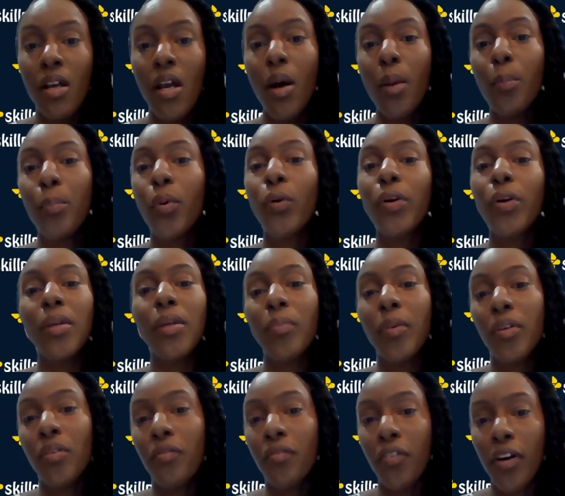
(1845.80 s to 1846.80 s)
Bookkeeping,
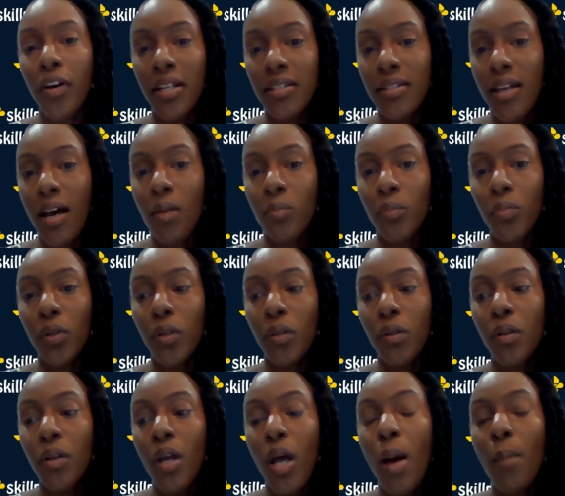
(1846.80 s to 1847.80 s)
for example.
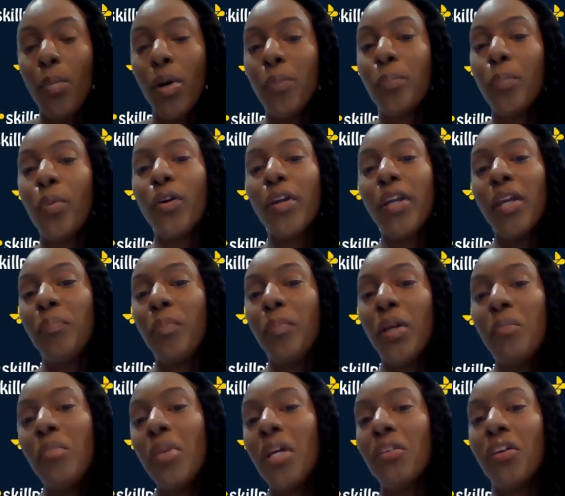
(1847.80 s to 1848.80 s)
But
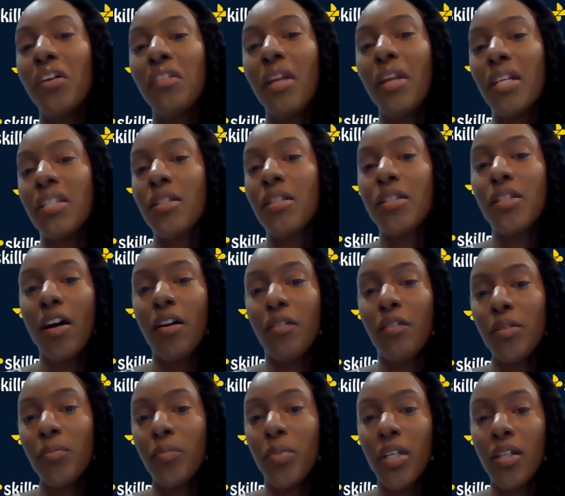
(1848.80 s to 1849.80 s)
bookkeeping may not
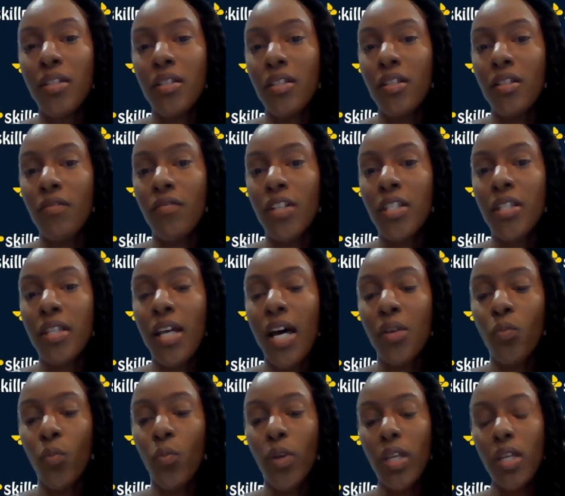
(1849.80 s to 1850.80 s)
necessarily be a service
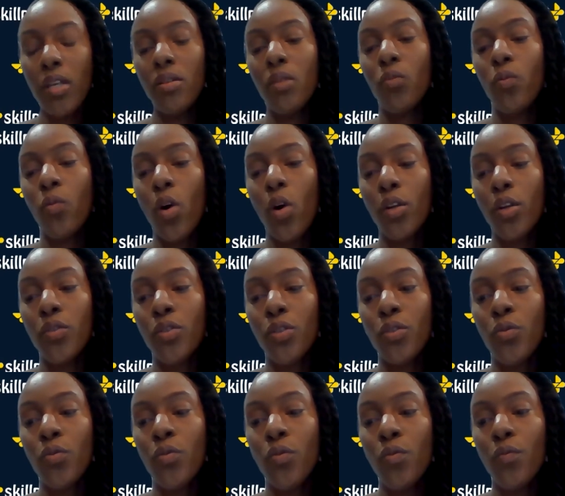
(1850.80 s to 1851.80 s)
that we want
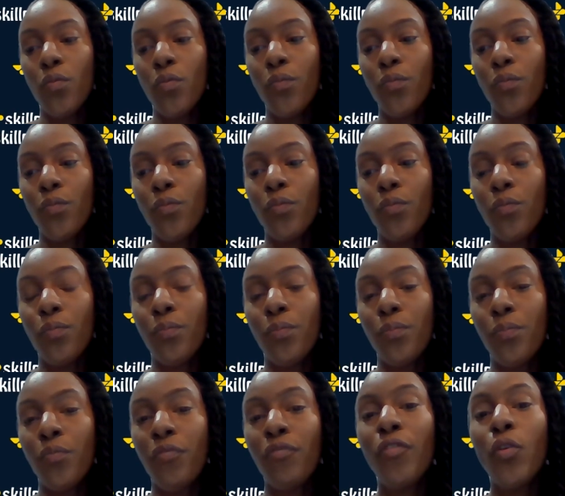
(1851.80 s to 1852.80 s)
to
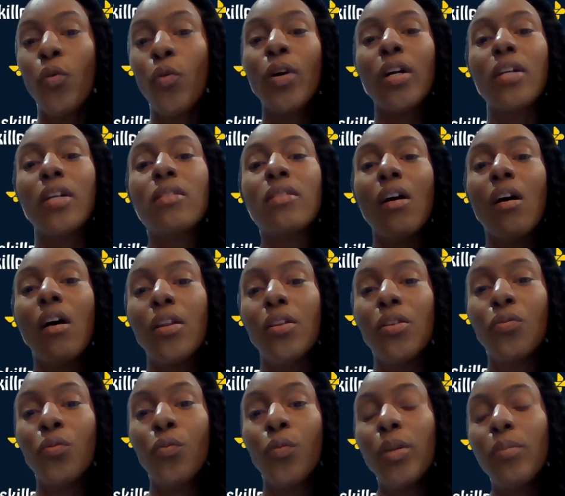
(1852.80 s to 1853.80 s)
focus
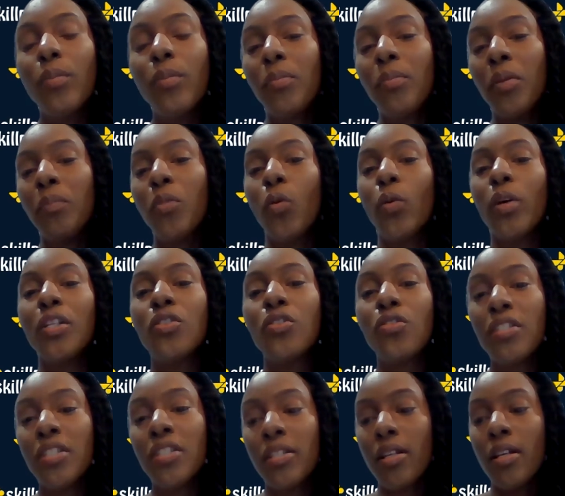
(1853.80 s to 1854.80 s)
on. We may be more
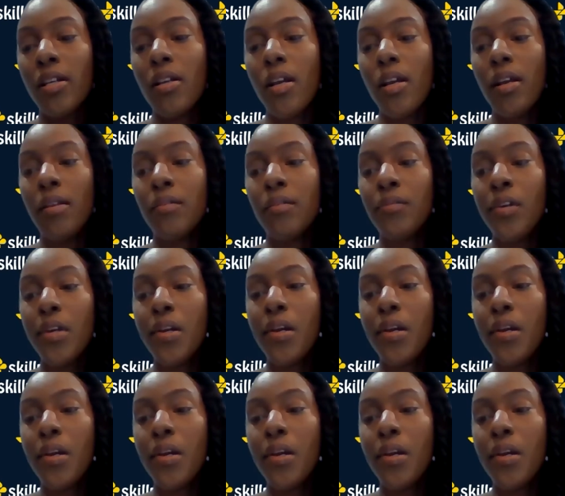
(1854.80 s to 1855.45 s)
interested in